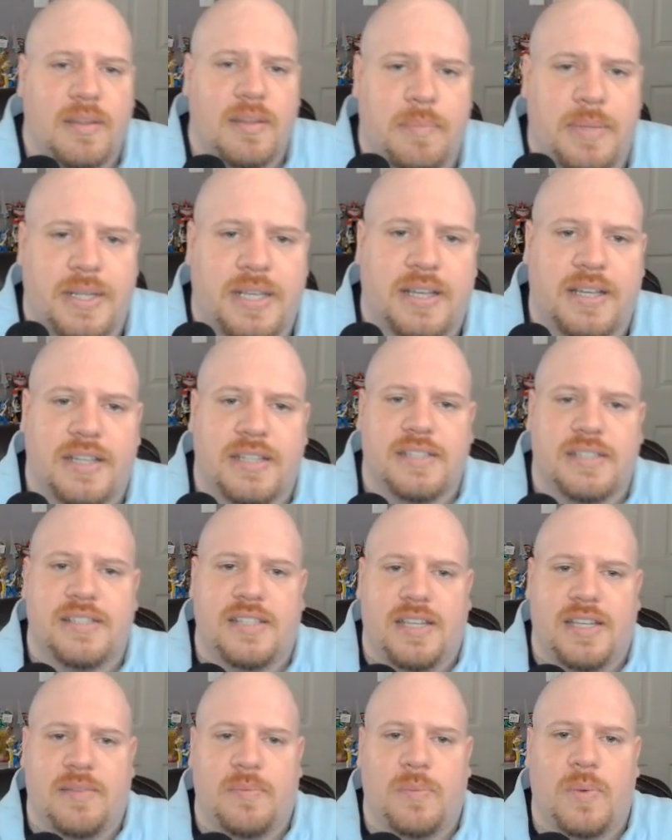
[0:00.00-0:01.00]
because
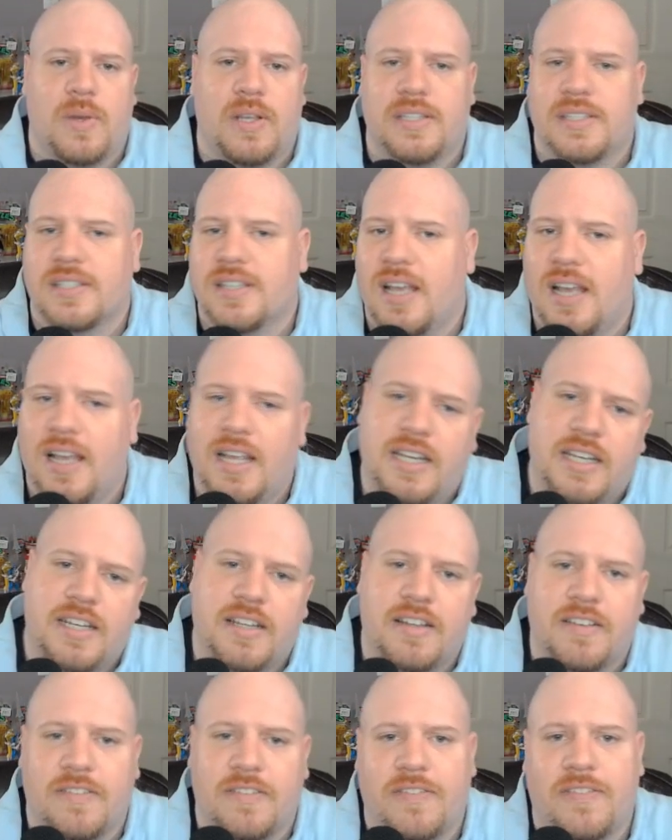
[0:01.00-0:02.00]
it was kind
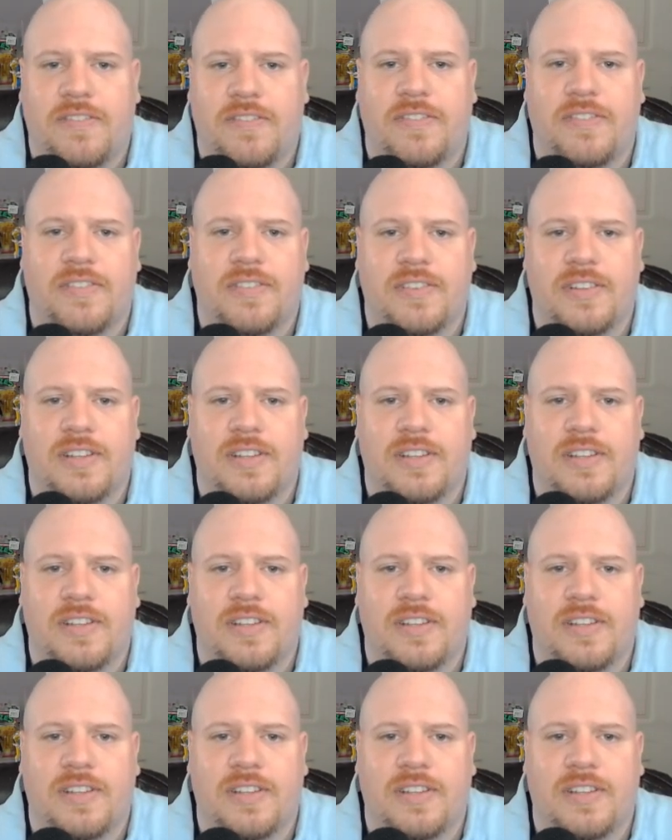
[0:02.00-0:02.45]
of